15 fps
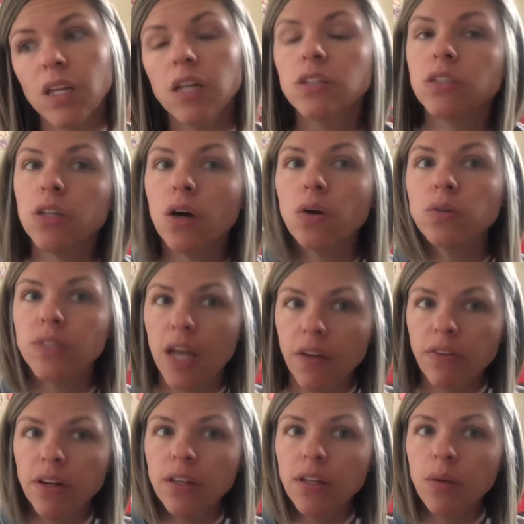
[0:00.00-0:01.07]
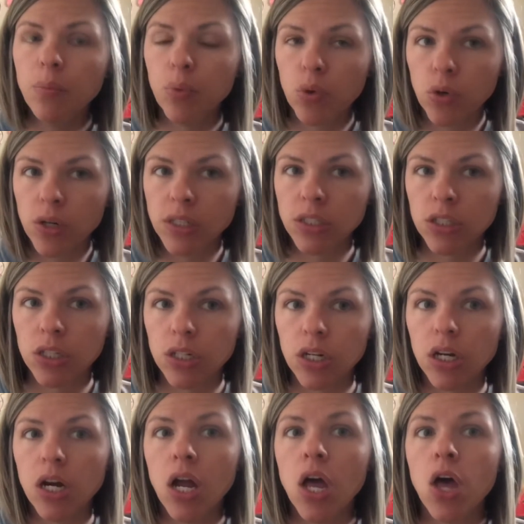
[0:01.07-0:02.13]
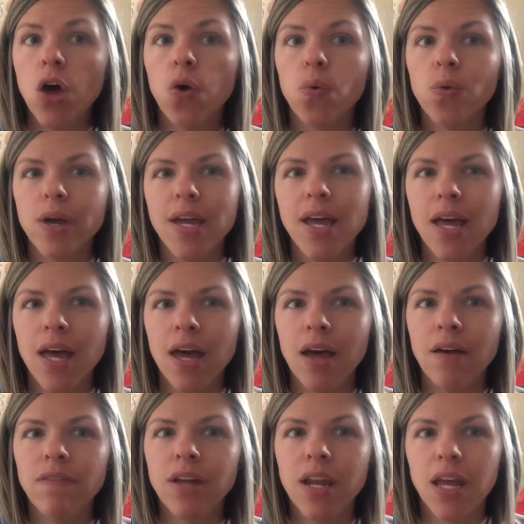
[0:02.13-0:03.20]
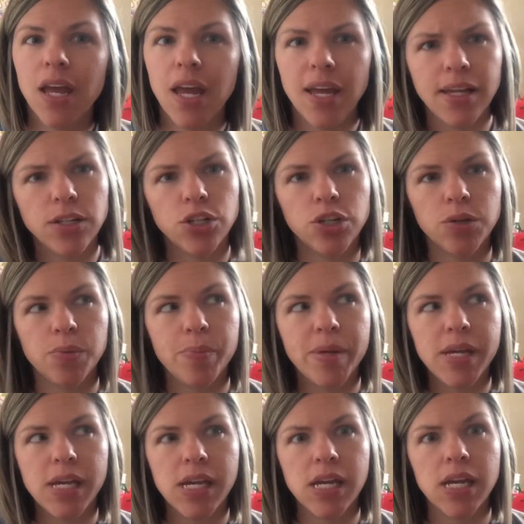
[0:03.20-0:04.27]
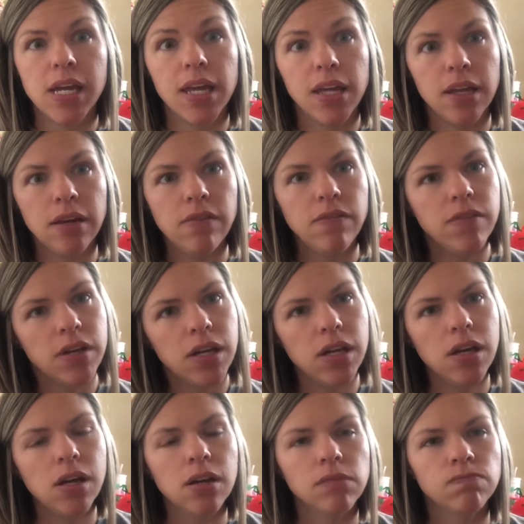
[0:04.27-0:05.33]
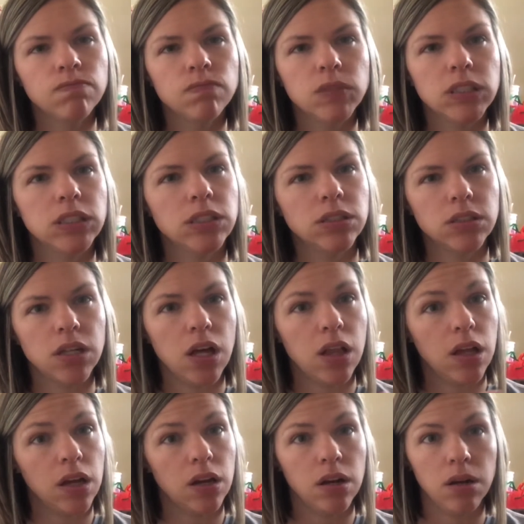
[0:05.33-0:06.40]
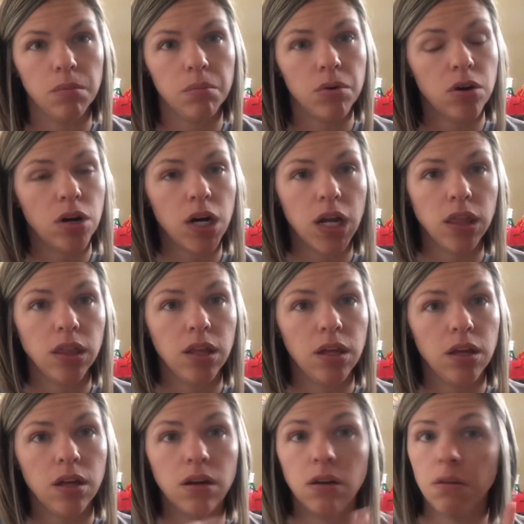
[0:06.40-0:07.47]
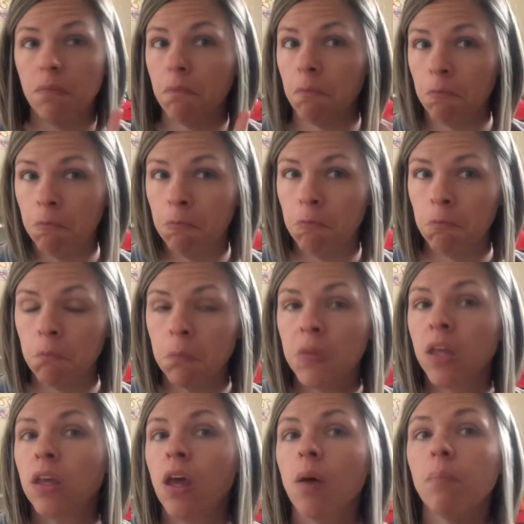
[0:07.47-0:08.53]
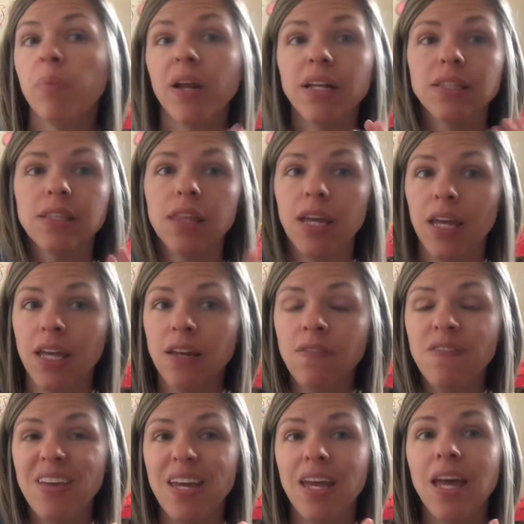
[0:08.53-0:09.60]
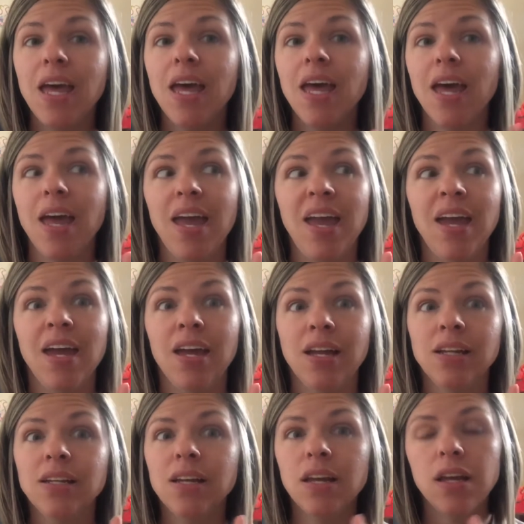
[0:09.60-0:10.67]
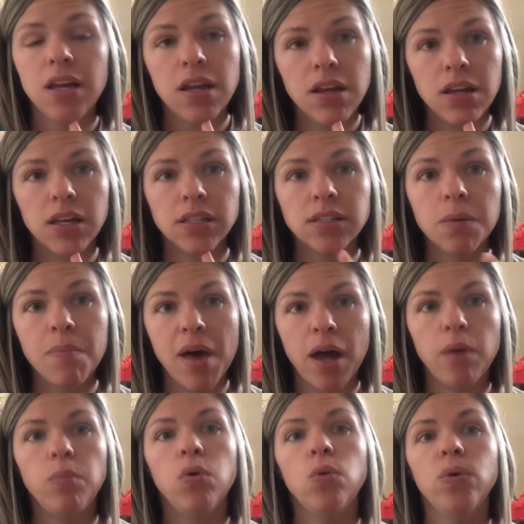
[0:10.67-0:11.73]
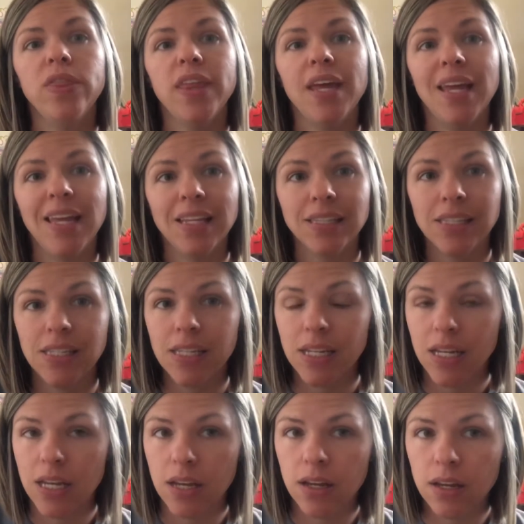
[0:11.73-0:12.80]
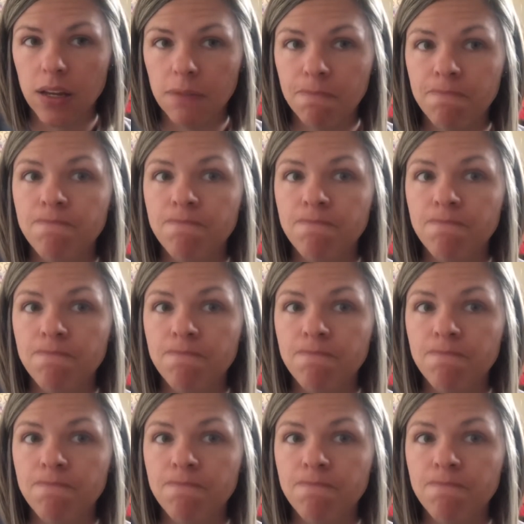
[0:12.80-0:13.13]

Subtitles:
So definitely a printer. We have an HP Envy, and then it's got like a number at the end, but it's the Envy, and it is compatible with Insta Ink.